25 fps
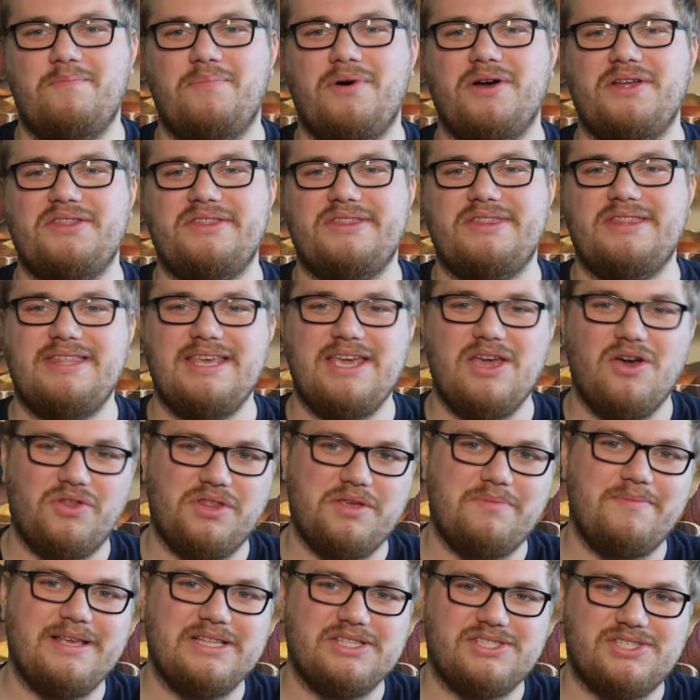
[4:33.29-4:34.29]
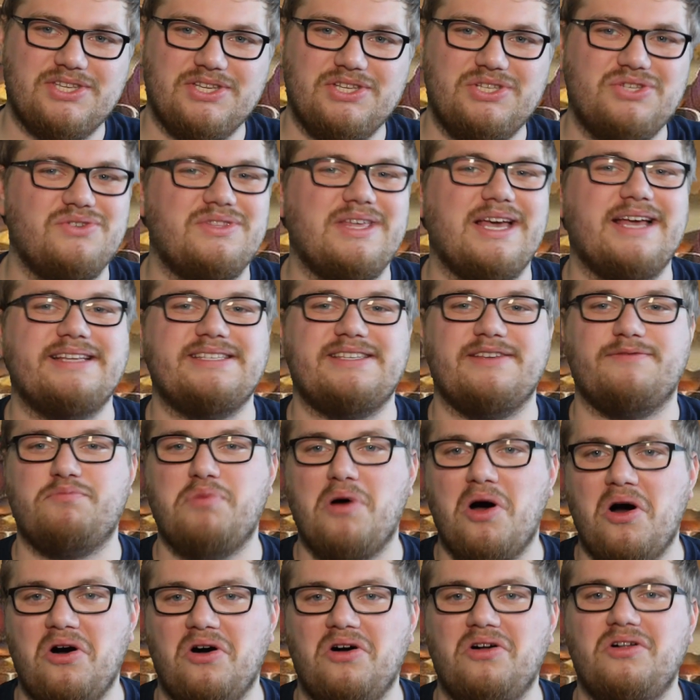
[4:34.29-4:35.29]
but the only means to do that is if
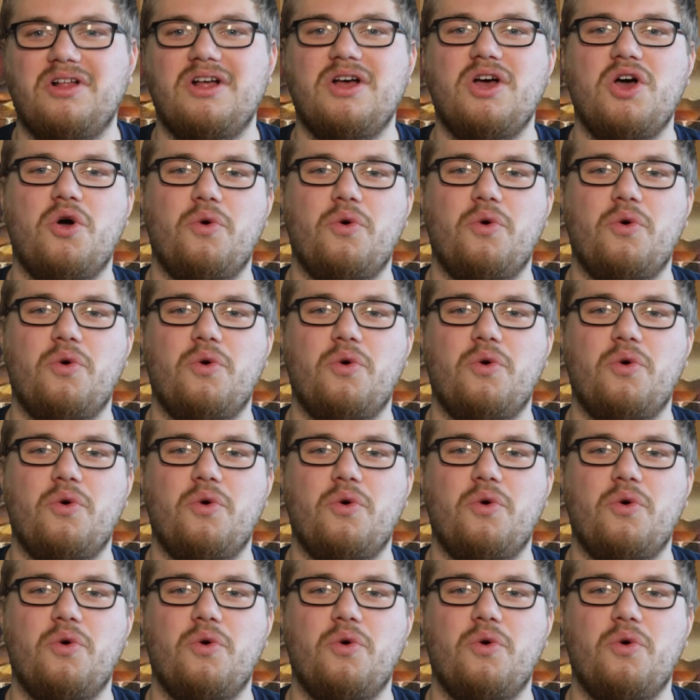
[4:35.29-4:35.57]
Paul